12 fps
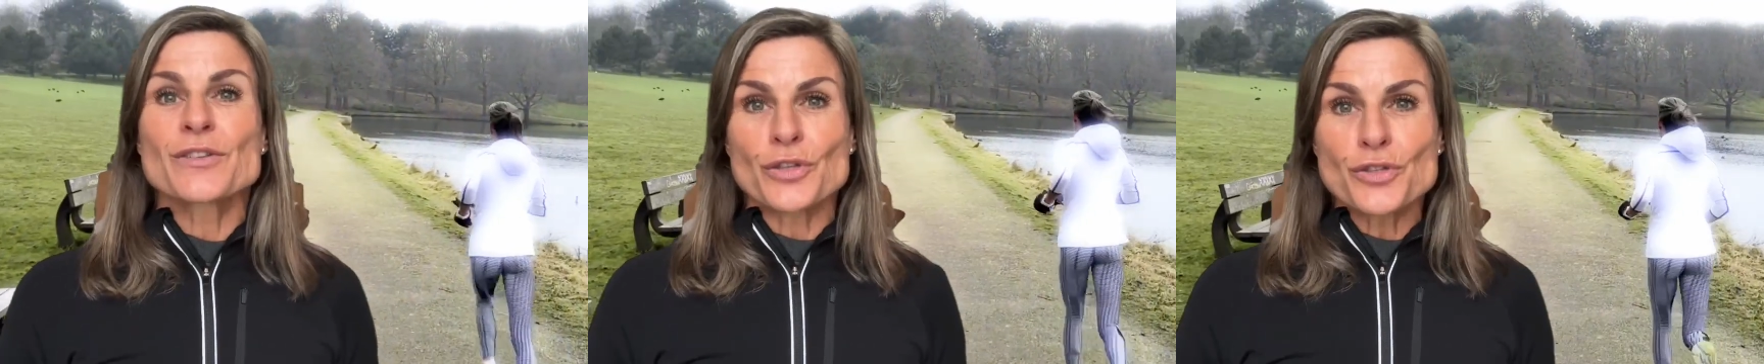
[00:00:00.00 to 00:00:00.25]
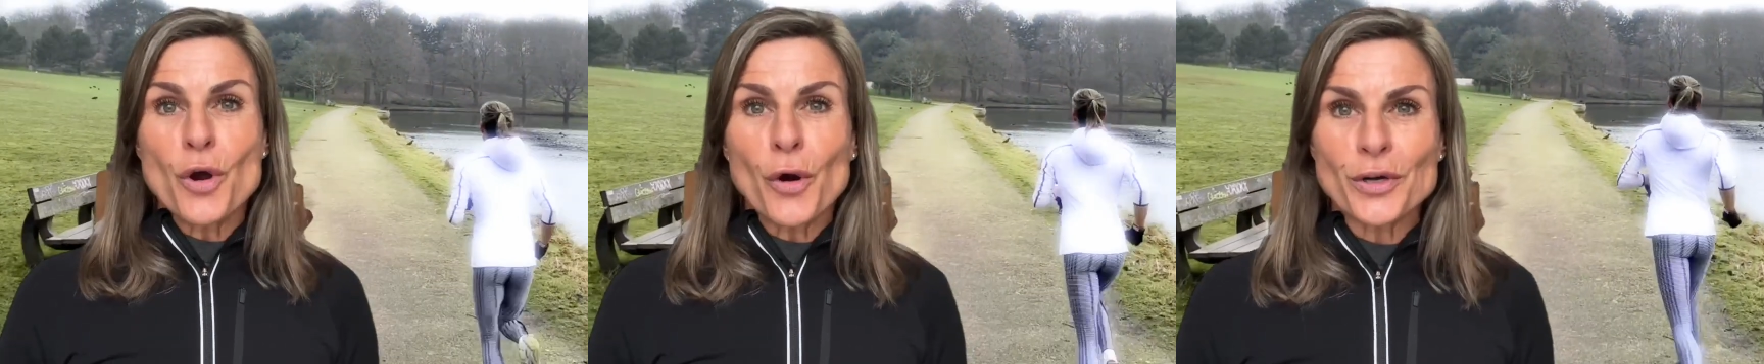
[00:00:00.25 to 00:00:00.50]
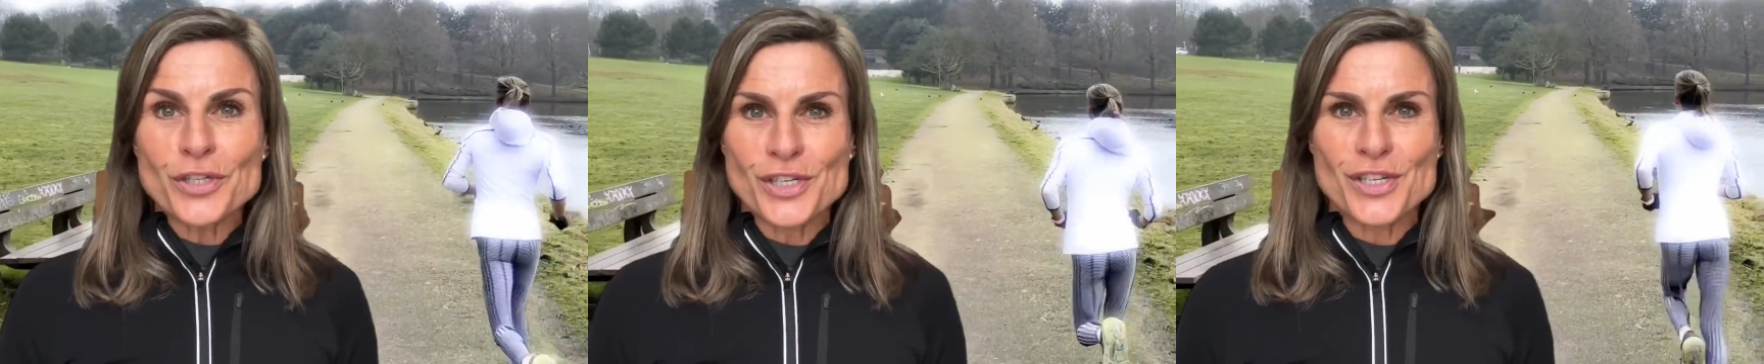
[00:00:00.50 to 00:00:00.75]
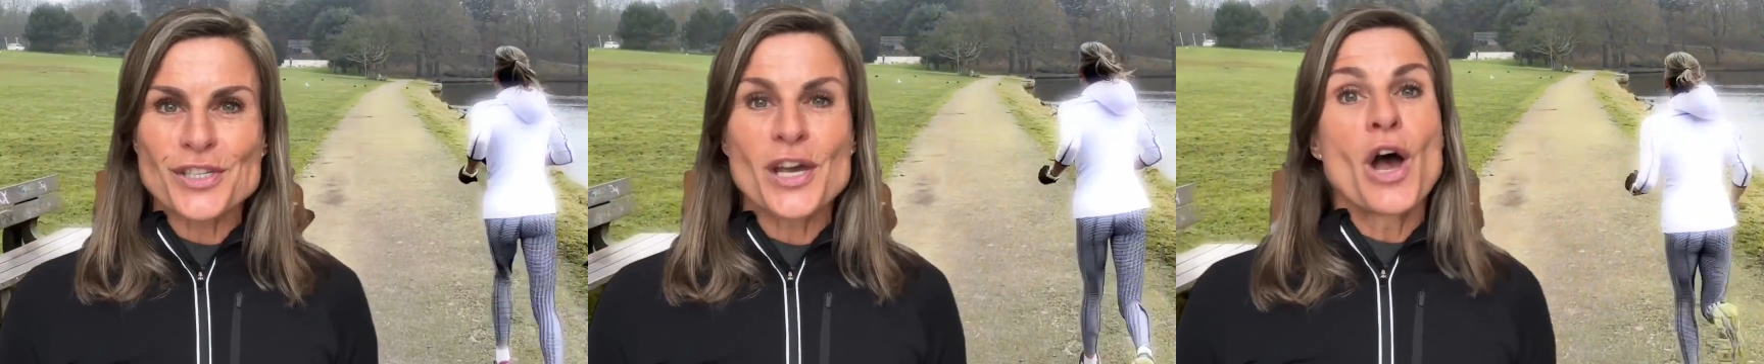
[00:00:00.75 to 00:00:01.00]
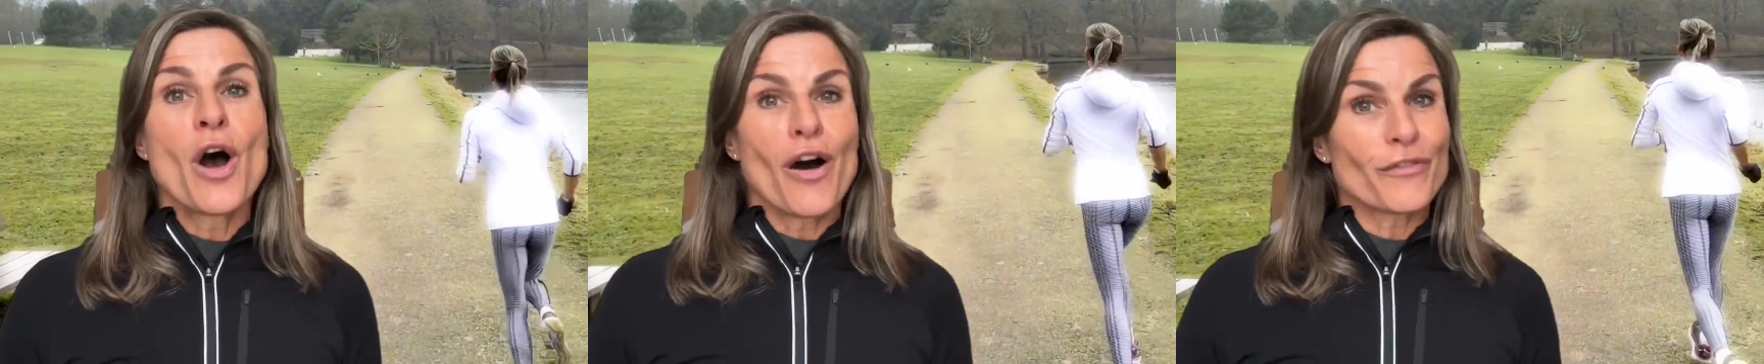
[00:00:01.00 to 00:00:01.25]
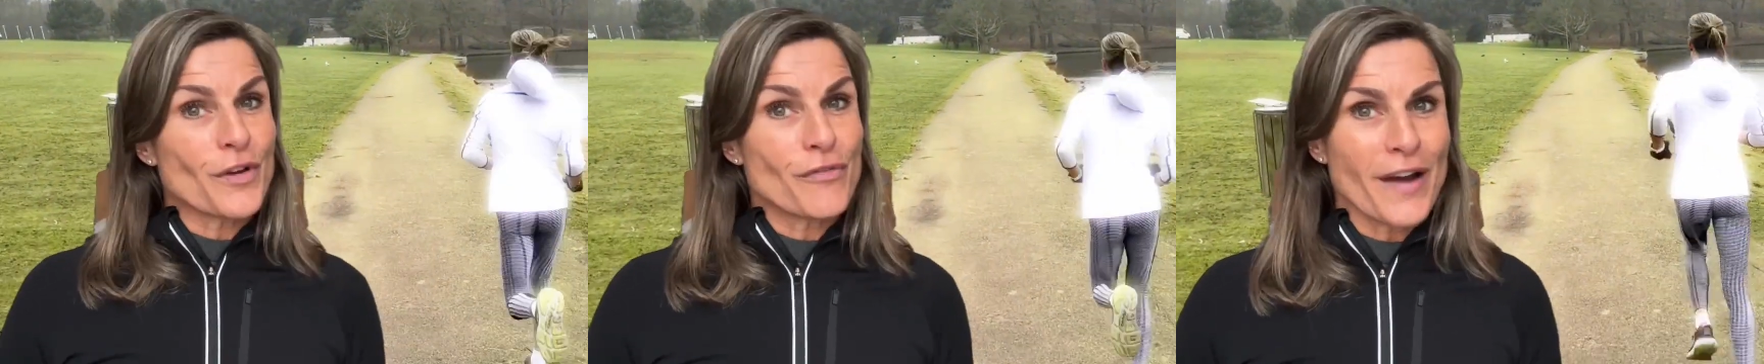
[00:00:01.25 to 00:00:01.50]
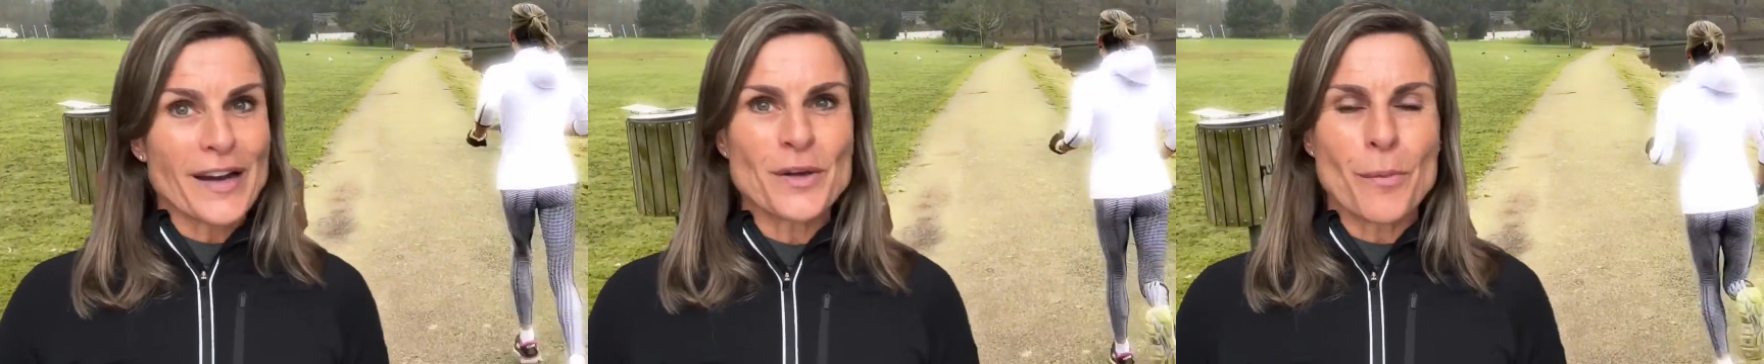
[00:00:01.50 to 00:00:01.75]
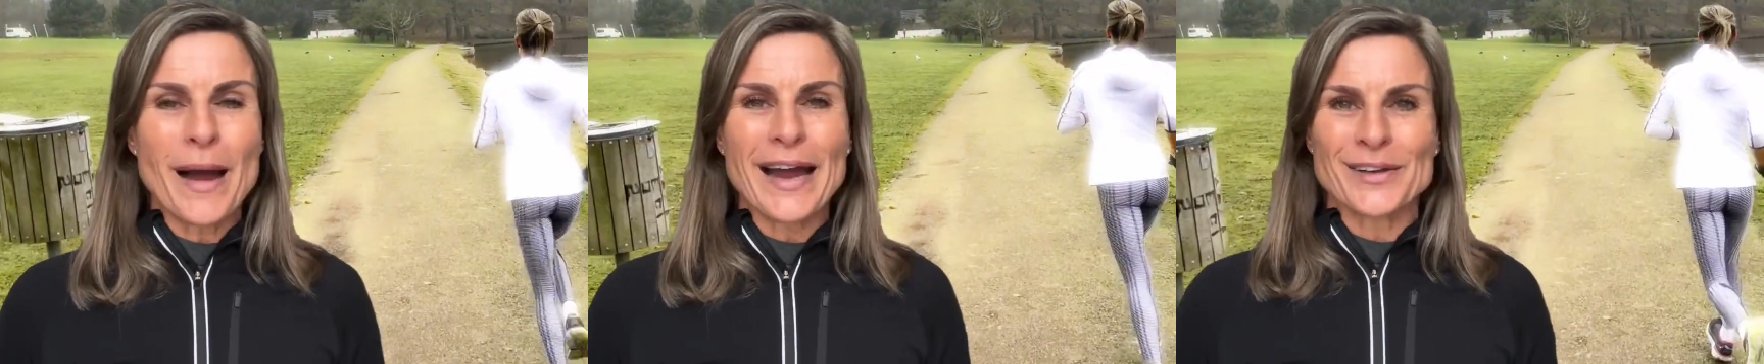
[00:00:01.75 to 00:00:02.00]
the tortures of the final
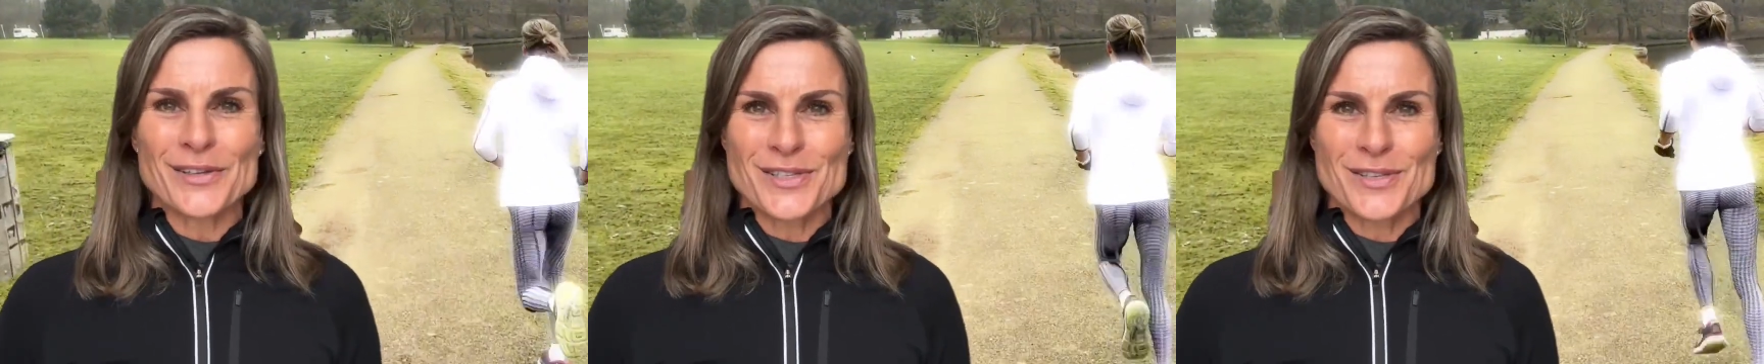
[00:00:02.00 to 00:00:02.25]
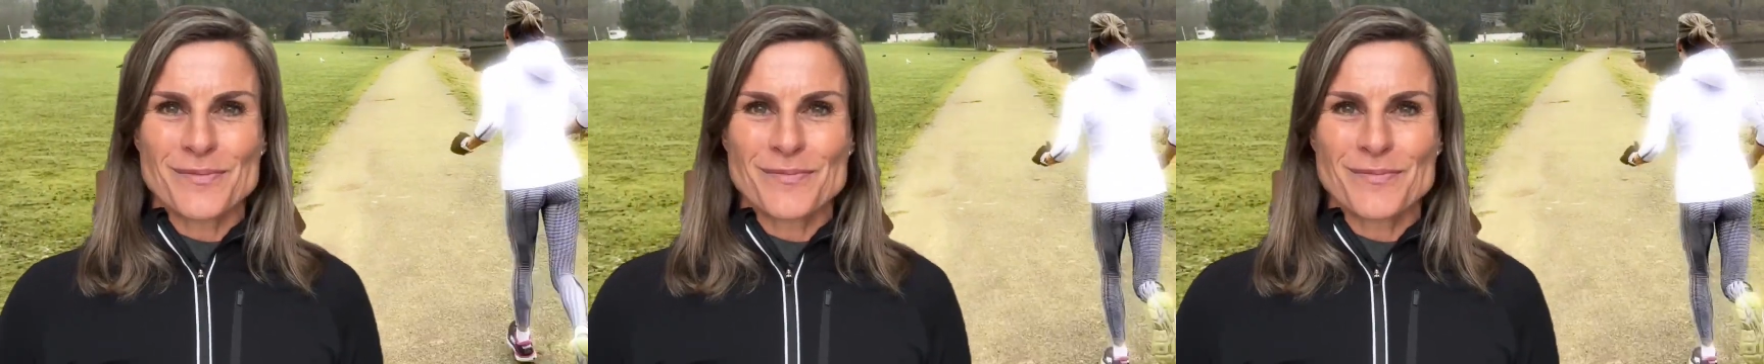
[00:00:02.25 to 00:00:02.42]
miles.